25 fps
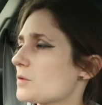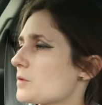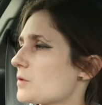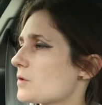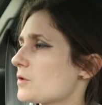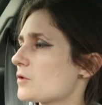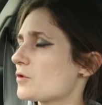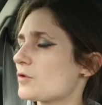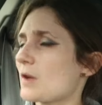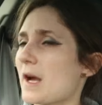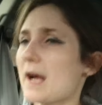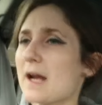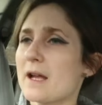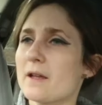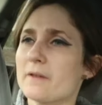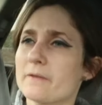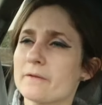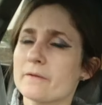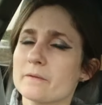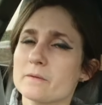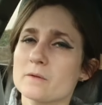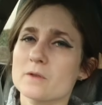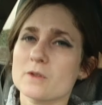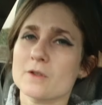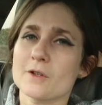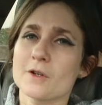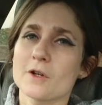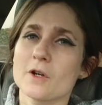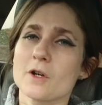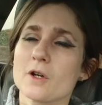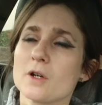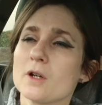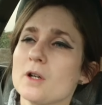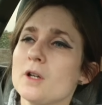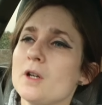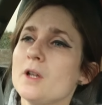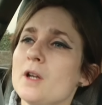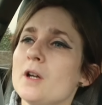to drive, so
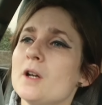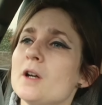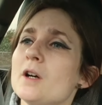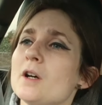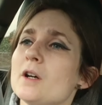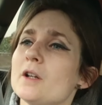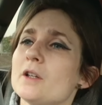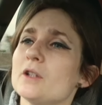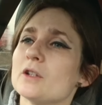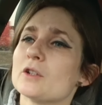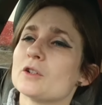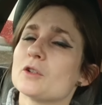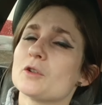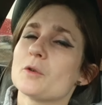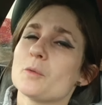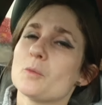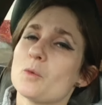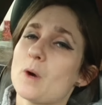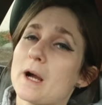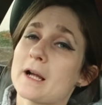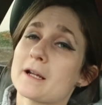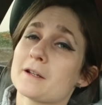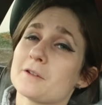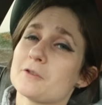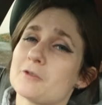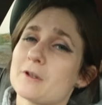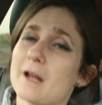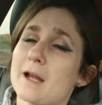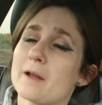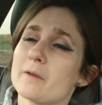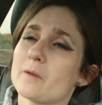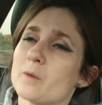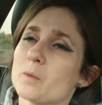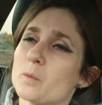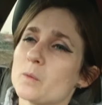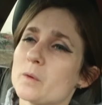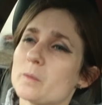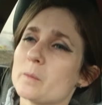you can wagon
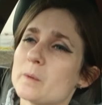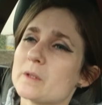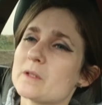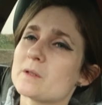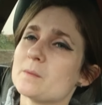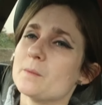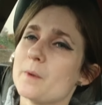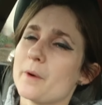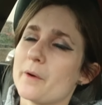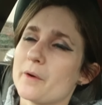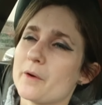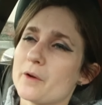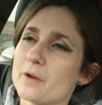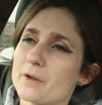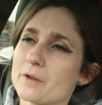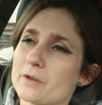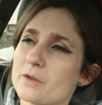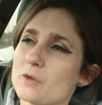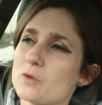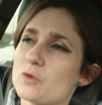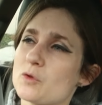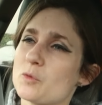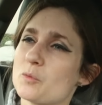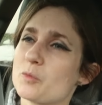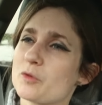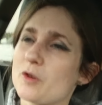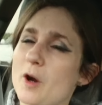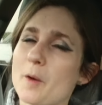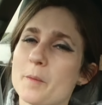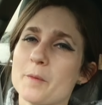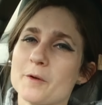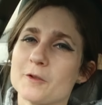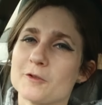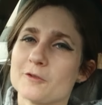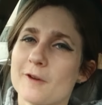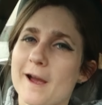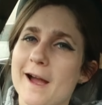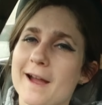driving with me tomorrow, do some
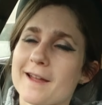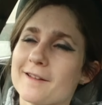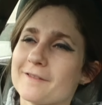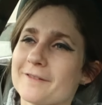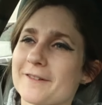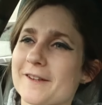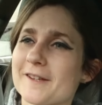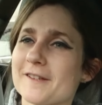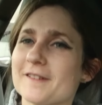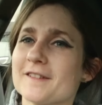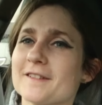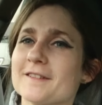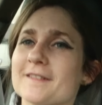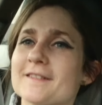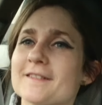proper driving.